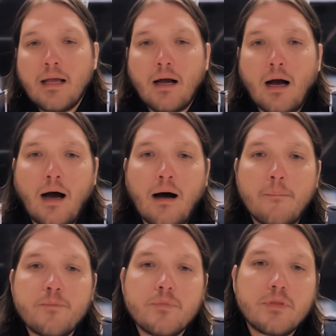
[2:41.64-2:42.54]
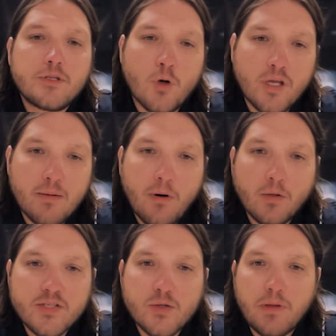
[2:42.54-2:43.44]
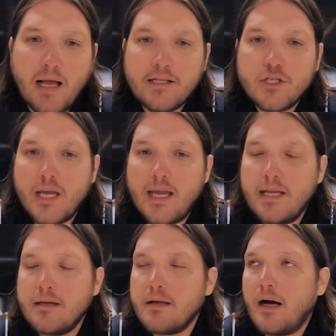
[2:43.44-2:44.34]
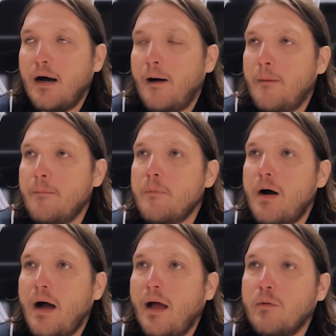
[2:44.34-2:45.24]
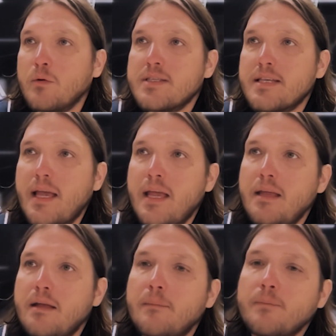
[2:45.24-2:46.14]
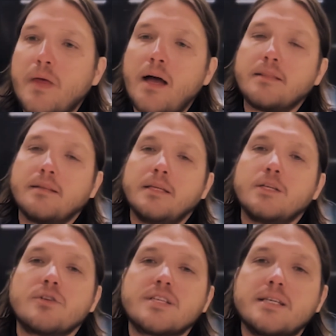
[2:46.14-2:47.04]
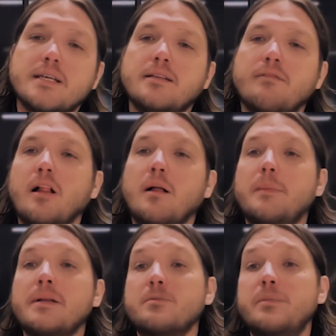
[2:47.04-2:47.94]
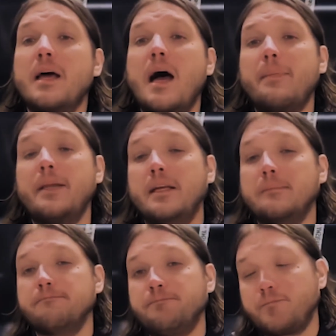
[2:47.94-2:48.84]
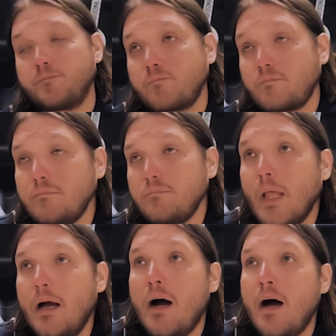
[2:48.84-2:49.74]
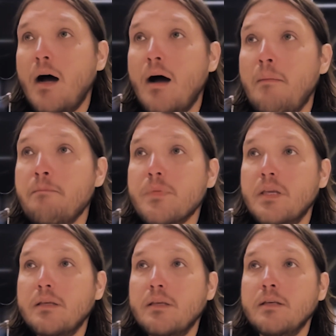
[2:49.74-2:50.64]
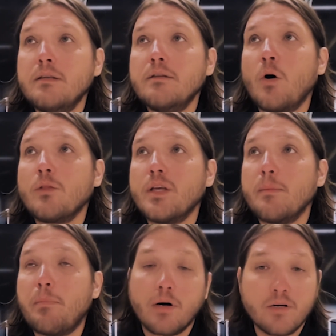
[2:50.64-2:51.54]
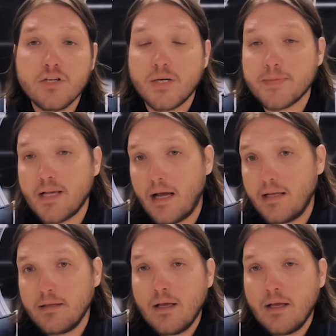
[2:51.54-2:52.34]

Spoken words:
Talking about the supply chain, I would say that interesting developments been happening on the partnership side.